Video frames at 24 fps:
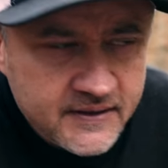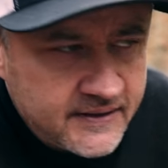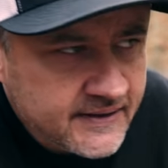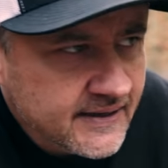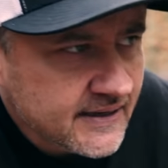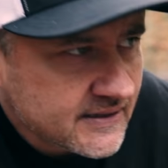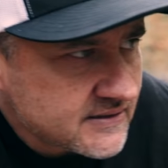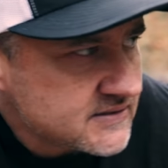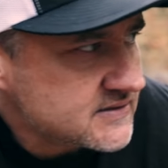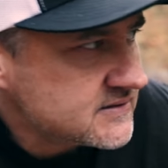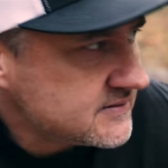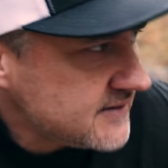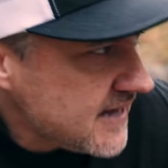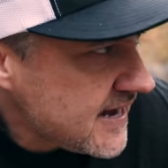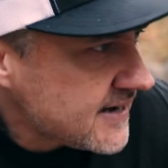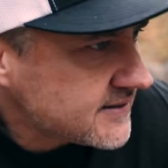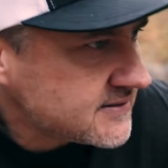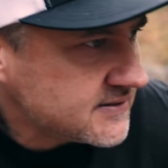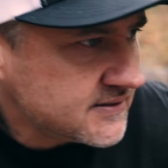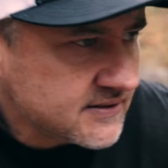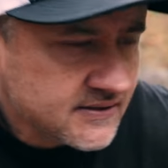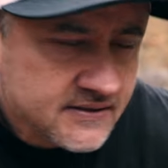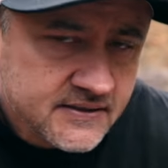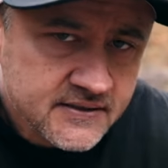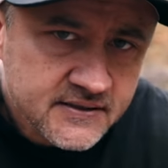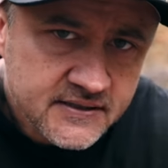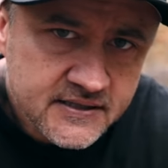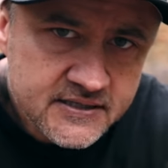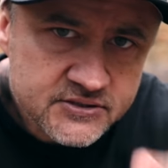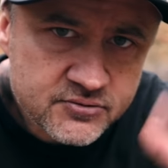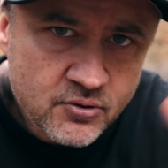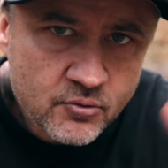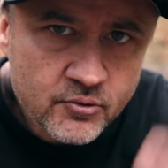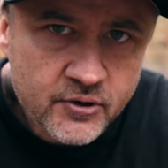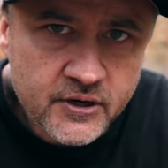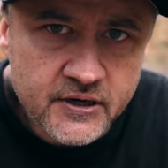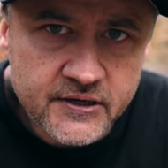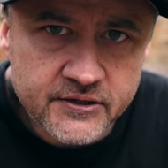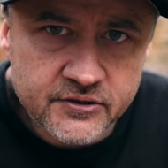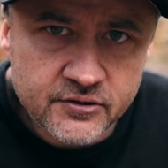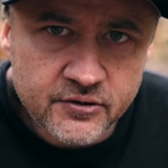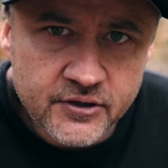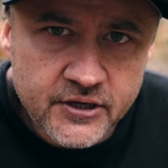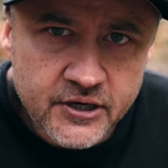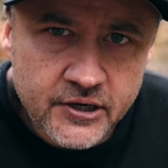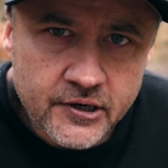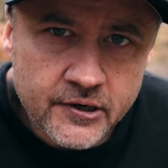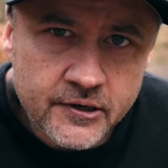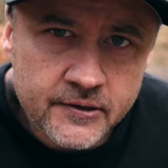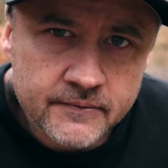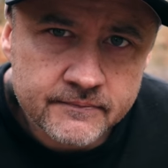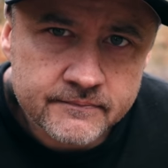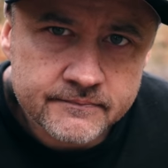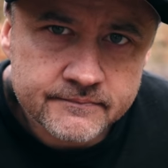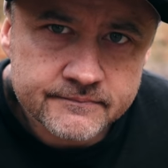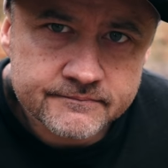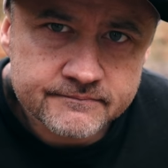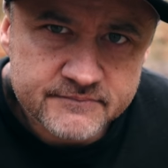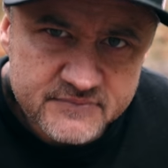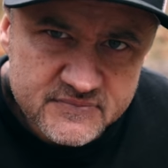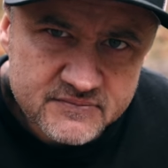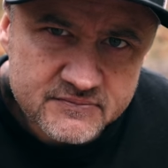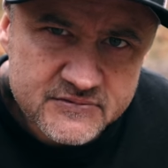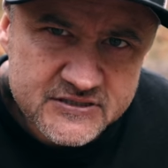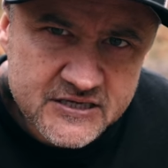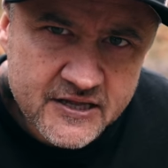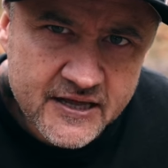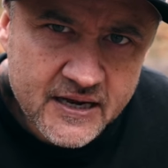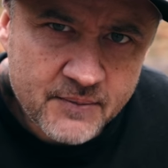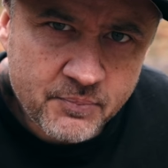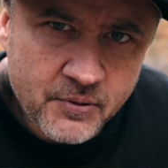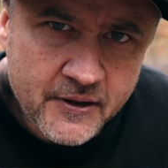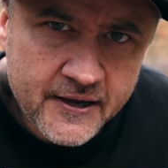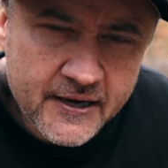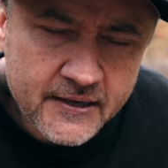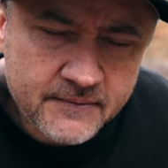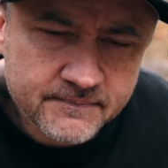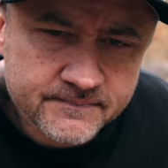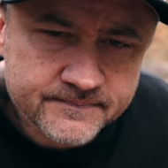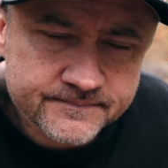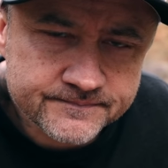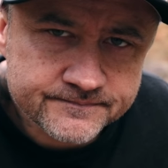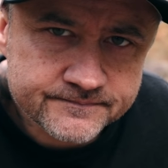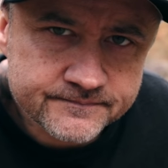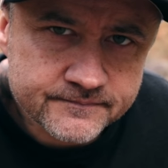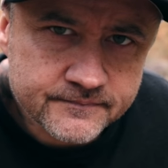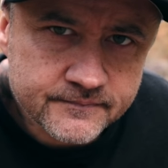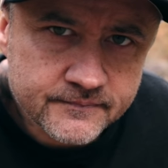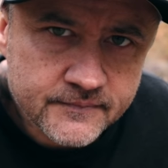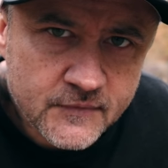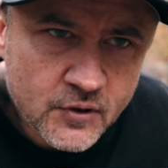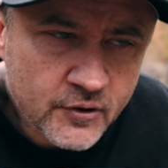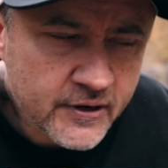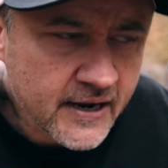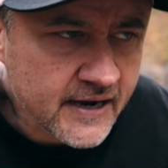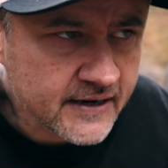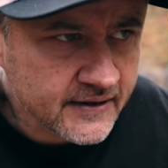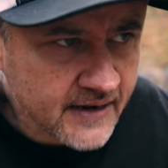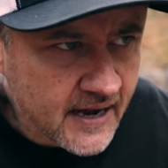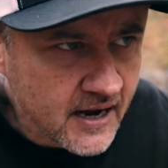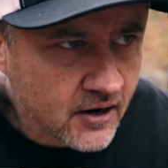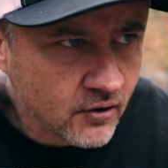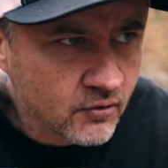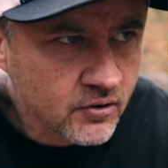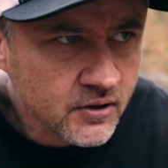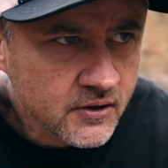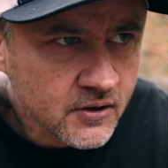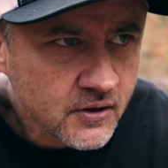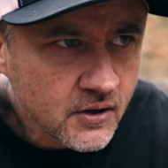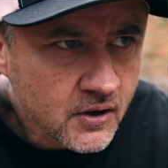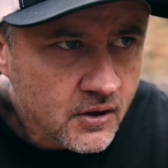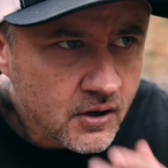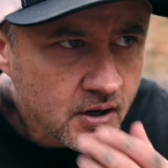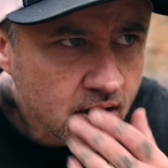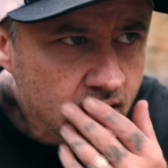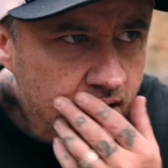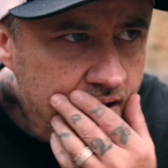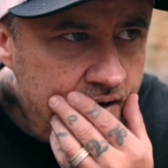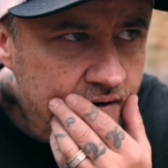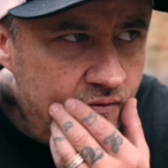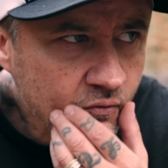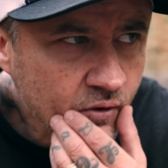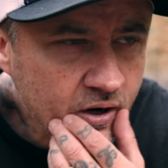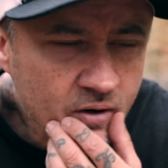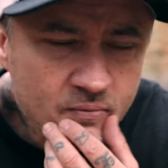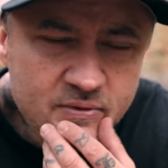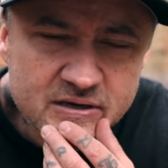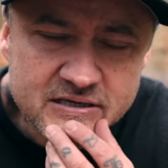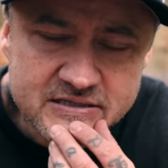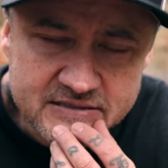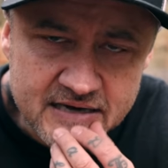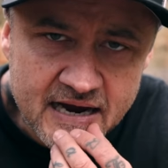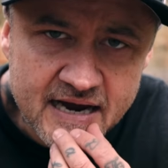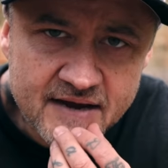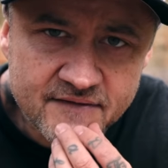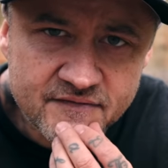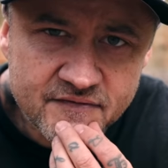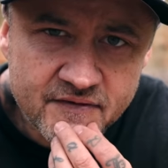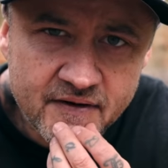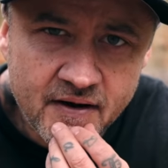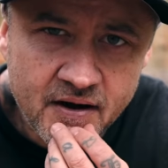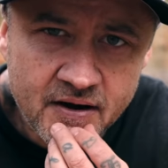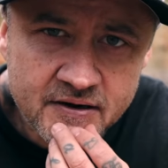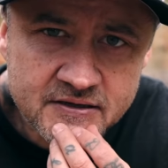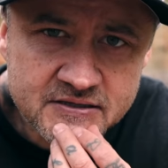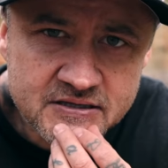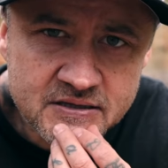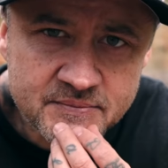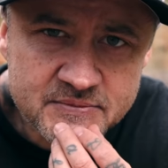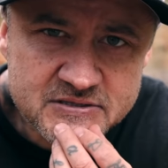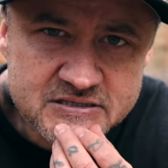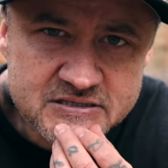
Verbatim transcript: yes, that is what we're going to do here. Sound like a plan? Okay, now, uh, why don't we dive onto the